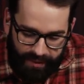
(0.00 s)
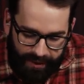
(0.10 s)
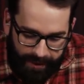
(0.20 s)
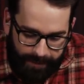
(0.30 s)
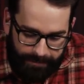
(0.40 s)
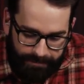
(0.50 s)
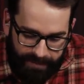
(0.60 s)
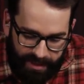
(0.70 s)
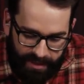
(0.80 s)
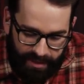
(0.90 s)
Um,
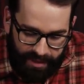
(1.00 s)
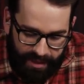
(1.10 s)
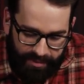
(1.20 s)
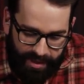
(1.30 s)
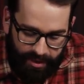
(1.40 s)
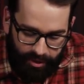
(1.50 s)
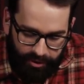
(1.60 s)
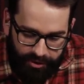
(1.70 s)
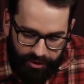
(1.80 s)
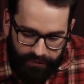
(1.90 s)

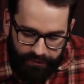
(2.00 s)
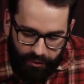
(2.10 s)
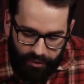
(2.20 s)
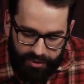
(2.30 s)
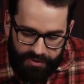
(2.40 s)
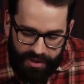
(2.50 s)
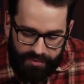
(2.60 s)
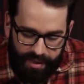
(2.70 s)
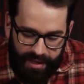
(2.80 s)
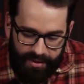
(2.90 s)
ML34
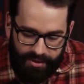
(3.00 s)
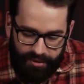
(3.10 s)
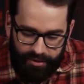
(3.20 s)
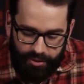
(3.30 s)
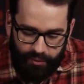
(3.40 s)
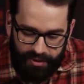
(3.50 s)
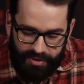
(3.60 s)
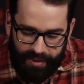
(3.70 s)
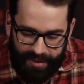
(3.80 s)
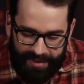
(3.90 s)
says, Matt, I saw your
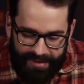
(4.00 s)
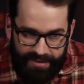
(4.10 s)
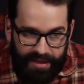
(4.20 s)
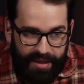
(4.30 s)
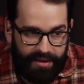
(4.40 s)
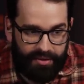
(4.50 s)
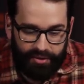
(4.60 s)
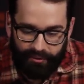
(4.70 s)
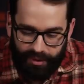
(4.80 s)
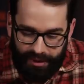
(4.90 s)
tweets about
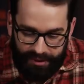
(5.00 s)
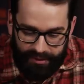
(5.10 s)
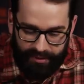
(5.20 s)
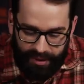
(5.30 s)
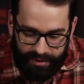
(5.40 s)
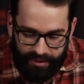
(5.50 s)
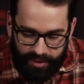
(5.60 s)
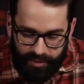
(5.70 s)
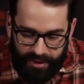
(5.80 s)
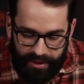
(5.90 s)
1883. I
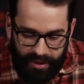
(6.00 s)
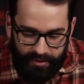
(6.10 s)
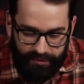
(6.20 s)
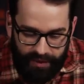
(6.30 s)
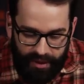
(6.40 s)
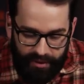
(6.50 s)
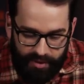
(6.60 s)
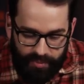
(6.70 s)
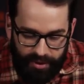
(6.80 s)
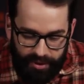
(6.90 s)
think you're being unfair.
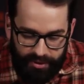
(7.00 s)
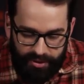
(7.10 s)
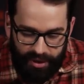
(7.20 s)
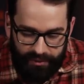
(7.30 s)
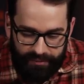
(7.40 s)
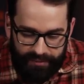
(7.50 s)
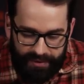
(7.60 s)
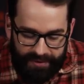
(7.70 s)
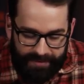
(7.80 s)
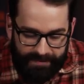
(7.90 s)
It's a pretty good show.
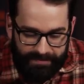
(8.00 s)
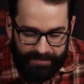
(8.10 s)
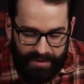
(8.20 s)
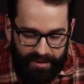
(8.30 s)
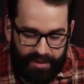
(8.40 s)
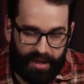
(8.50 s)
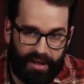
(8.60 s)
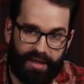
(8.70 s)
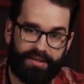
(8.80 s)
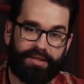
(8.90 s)

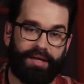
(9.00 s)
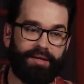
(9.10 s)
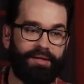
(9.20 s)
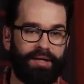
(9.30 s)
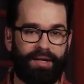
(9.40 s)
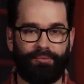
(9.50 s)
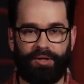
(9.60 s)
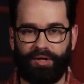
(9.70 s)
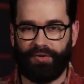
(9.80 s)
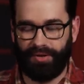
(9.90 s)
Yeah, I did kind of. I, I,
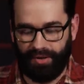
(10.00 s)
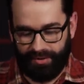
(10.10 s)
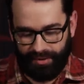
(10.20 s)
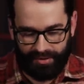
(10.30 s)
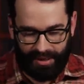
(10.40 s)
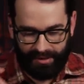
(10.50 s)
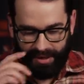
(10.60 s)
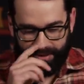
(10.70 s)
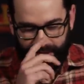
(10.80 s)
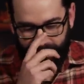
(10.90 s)
went off on, on on that
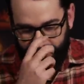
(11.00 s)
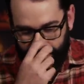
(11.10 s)
last night.